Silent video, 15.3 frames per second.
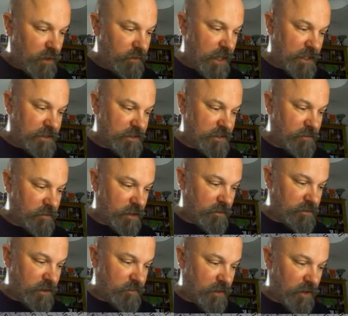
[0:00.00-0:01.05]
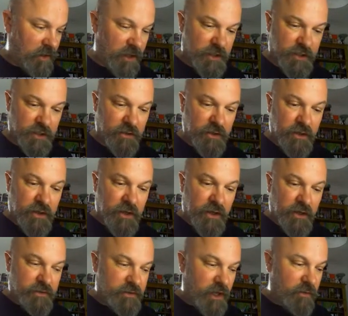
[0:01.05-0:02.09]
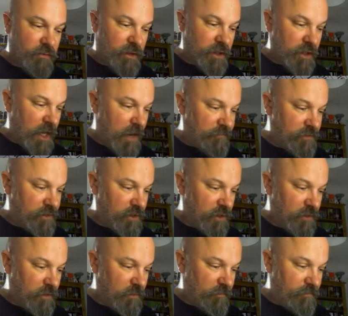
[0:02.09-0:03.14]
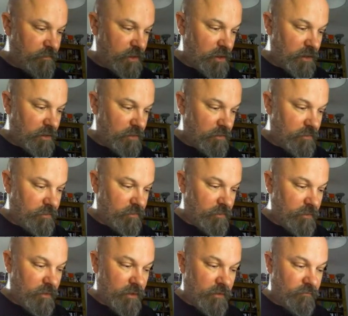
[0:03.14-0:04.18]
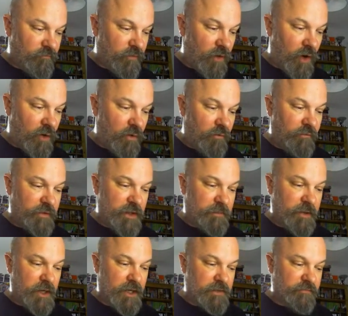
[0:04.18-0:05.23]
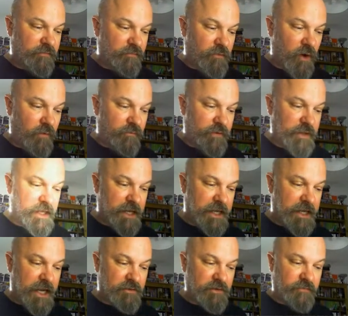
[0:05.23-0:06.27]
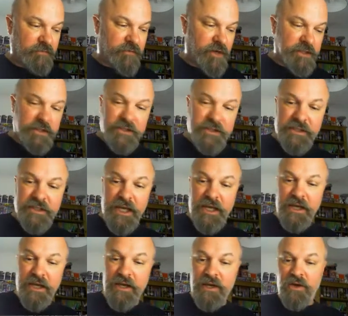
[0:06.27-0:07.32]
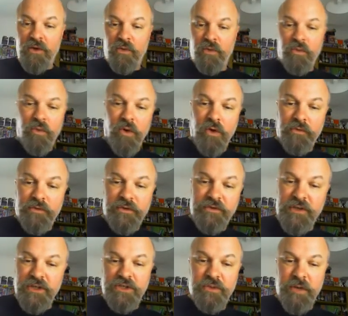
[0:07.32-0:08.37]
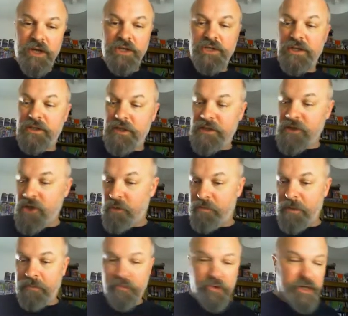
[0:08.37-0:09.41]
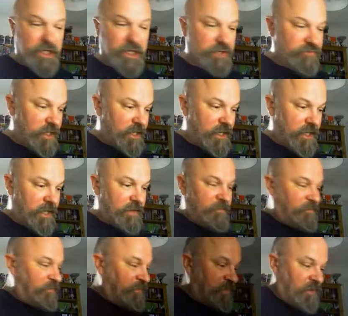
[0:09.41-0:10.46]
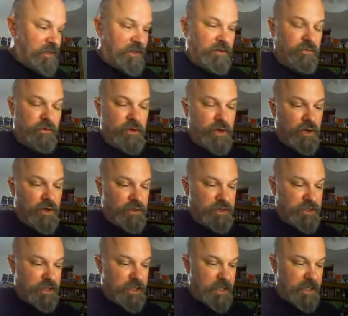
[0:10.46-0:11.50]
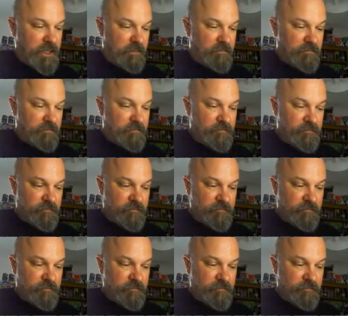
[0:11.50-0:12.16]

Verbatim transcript: yes, someone comes up behind you. So we're going to have to roll for the per, roll for the encounter first and see what the situation is. This could be pretty tricky. We've got um,